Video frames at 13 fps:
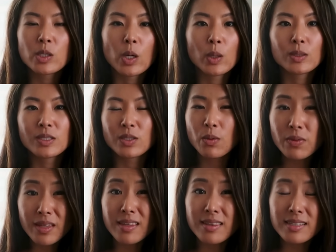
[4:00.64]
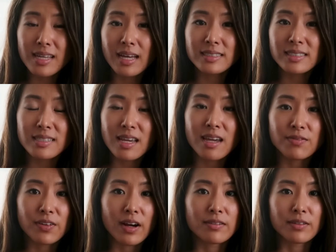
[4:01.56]
So don't think this has to take
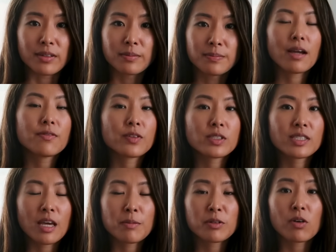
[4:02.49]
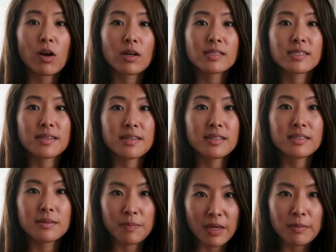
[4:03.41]
forever. I first came across
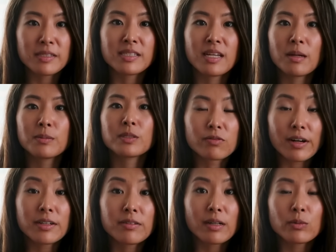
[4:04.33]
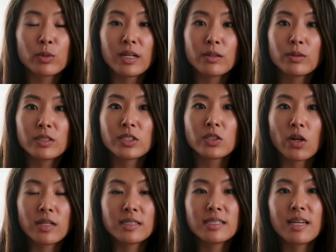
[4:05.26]
these baby steps right around when I was
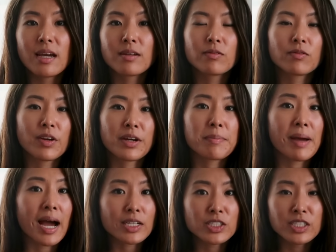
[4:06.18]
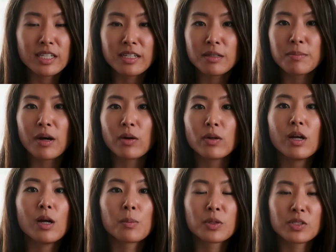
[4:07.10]
starting to get very passionate about
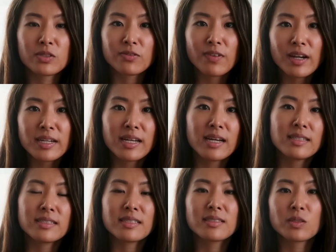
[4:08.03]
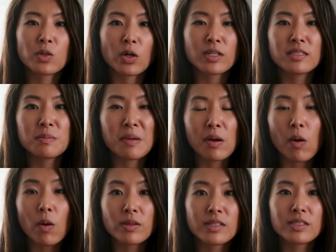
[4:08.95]
personal finance and starting to make
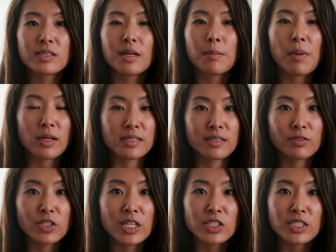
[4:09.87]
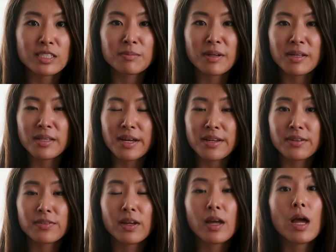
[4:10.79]
all these positive changes in my
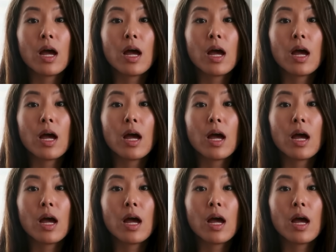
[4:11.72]
life.